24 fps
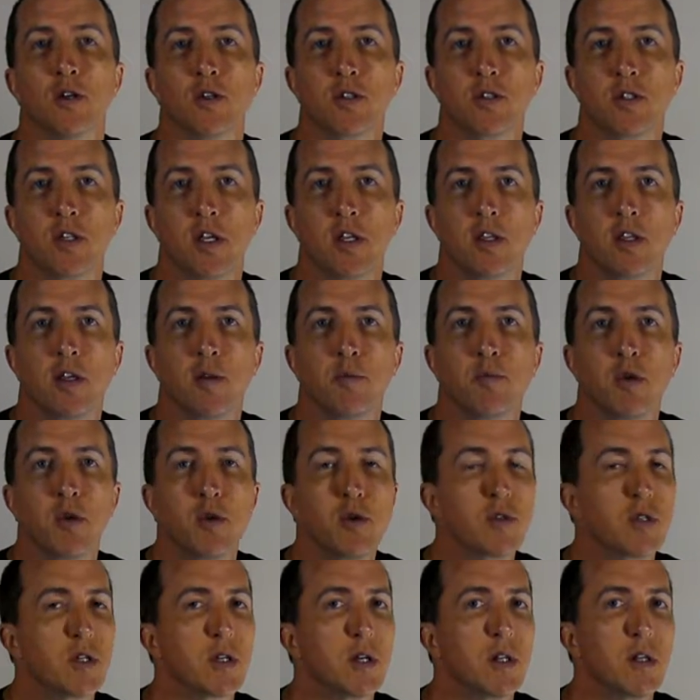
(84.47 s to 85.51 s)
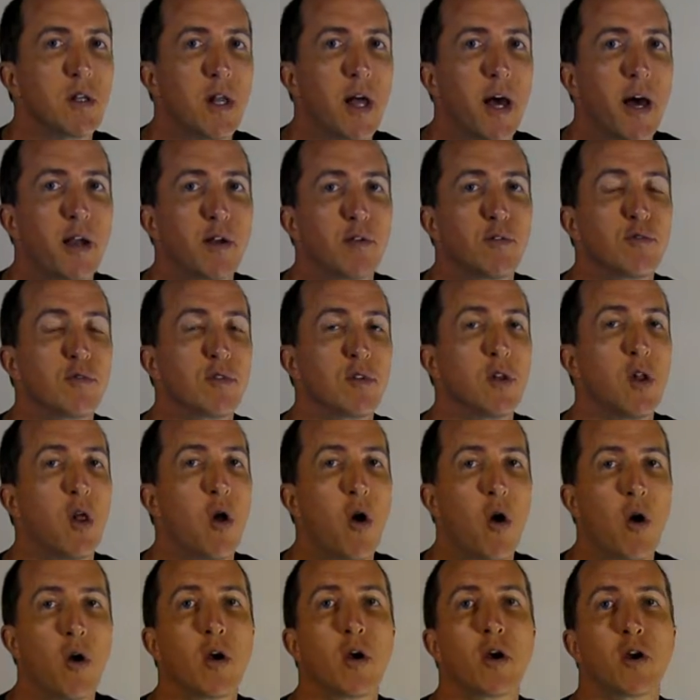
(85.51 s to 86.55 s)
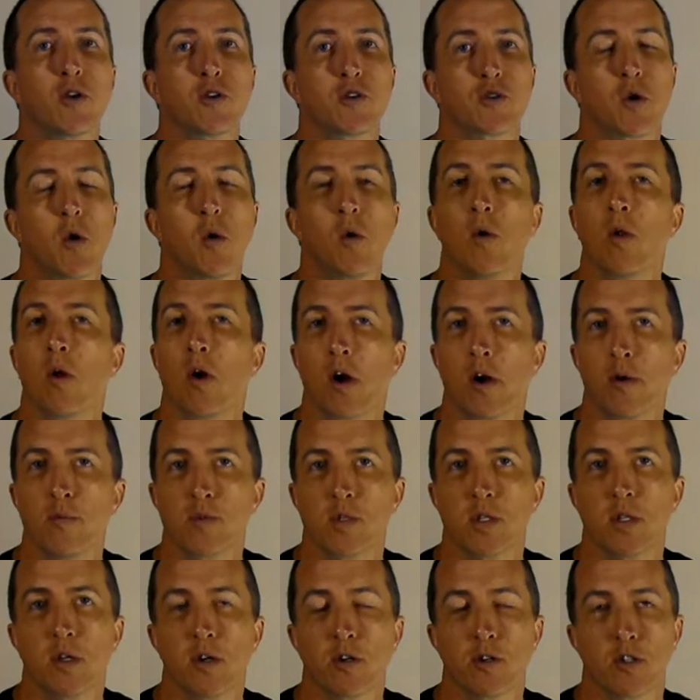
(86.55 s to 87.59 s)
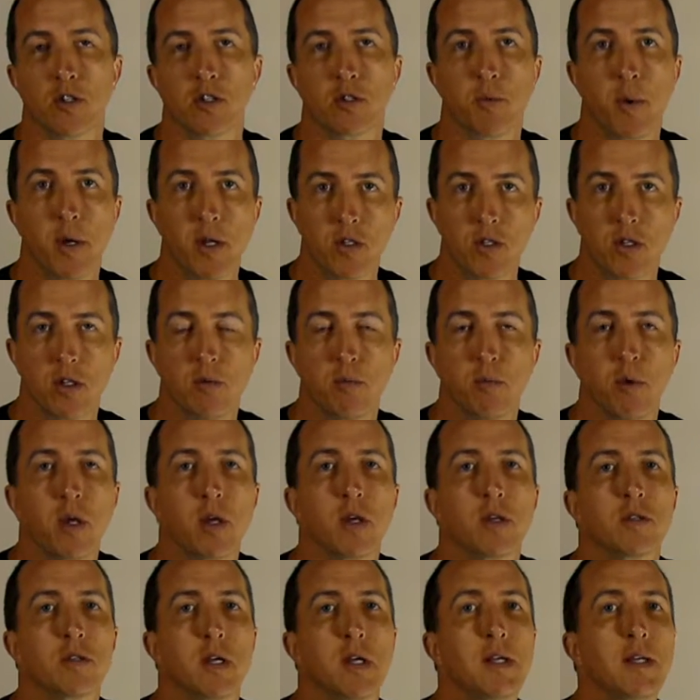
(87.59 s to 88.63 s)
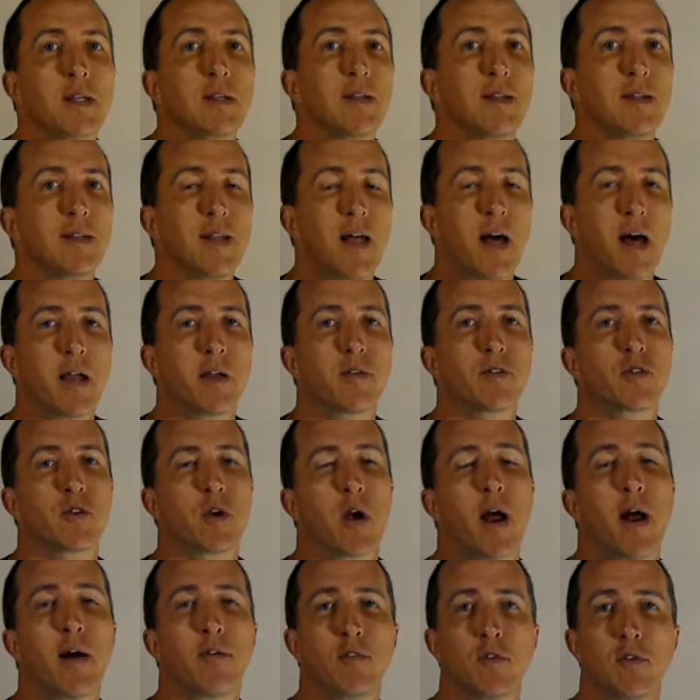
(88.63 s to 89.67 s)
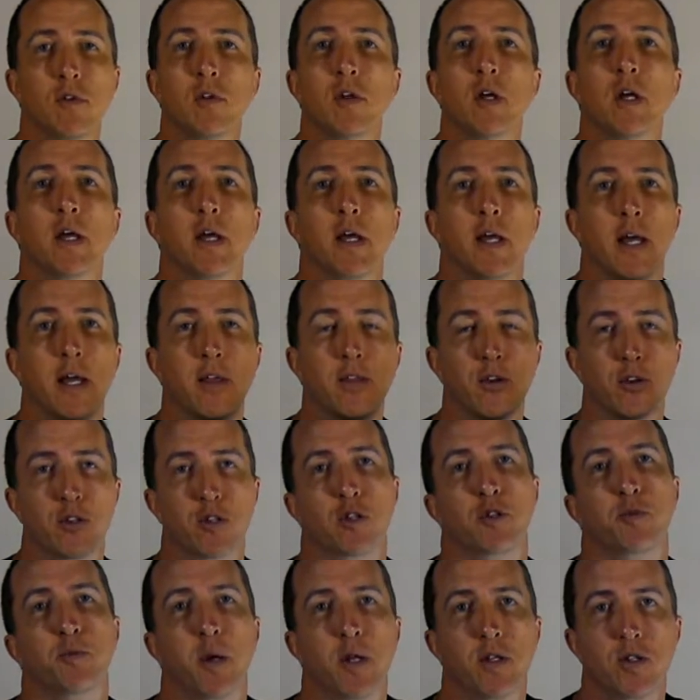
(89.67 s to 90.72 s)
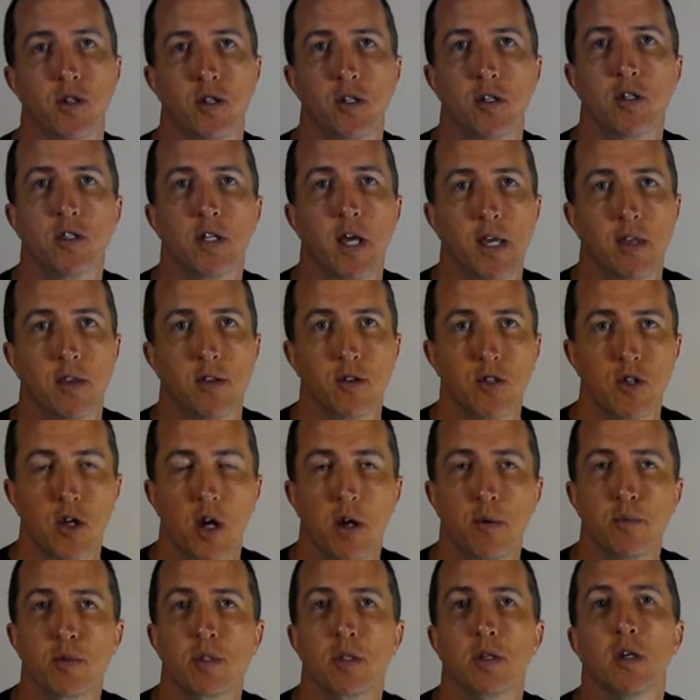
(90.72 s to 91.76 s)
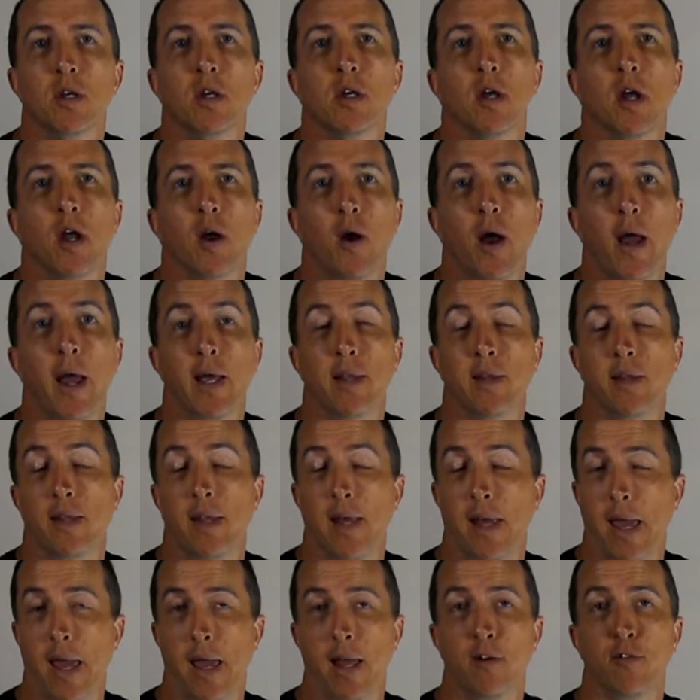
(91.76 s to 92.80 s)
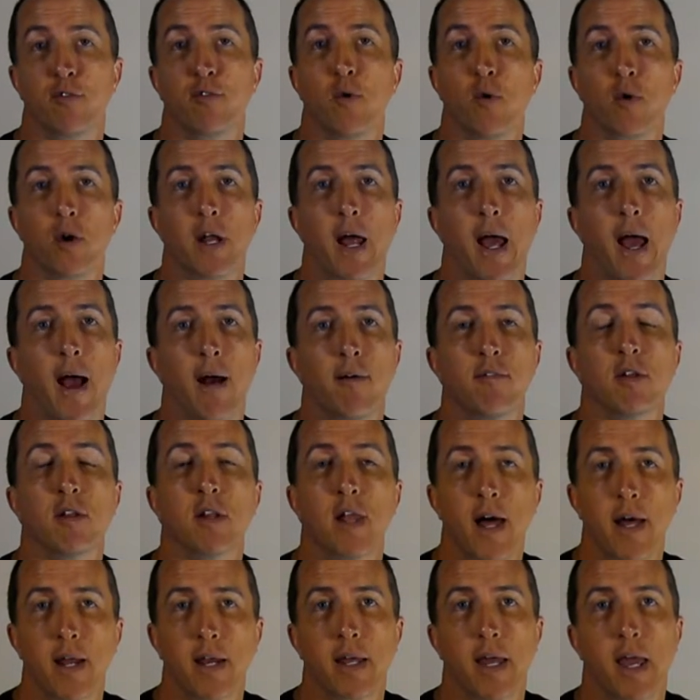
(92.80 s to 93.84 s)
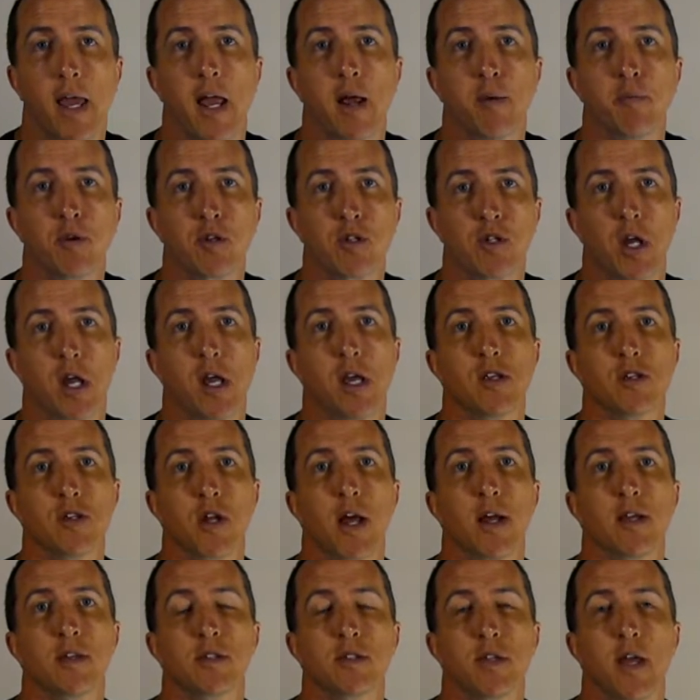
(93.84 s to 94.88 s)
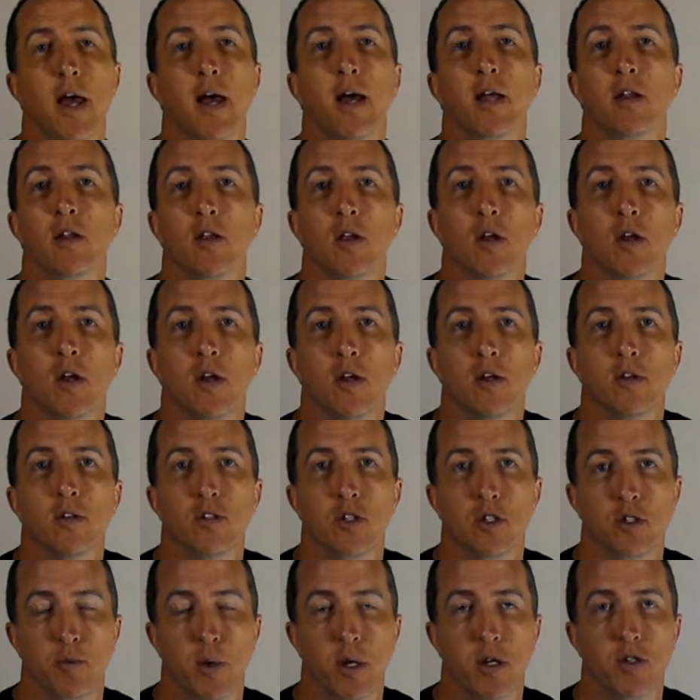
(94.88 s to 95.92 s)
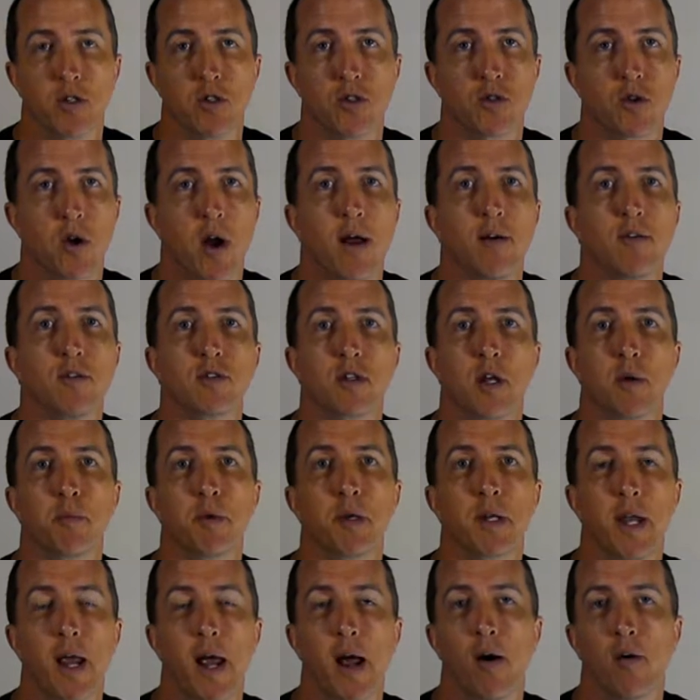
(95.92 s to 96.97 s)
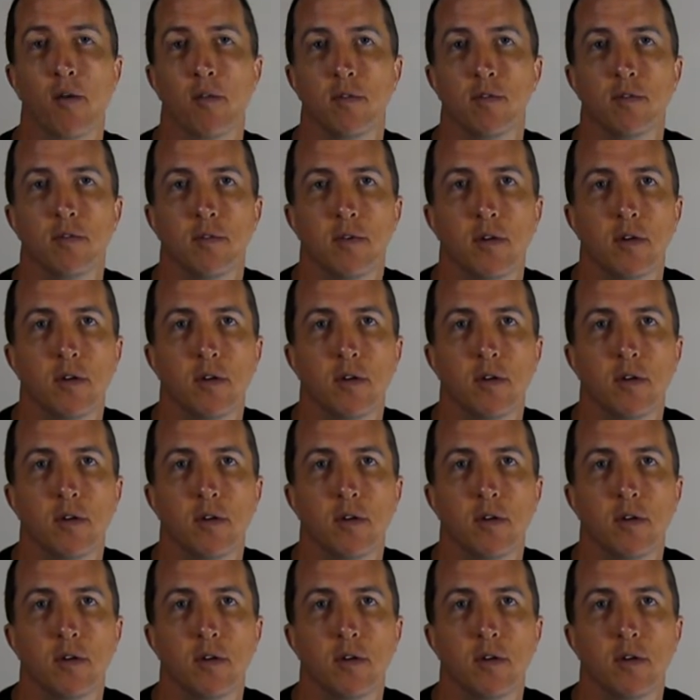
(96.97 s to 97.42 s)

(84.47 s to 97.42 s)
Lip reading: you'll see them using a lot of long control arms in their suspension, because they need a lot of travel in their suspension to take the jumps, and they can't afford to have a lot of camber change as that suspension travels up and down.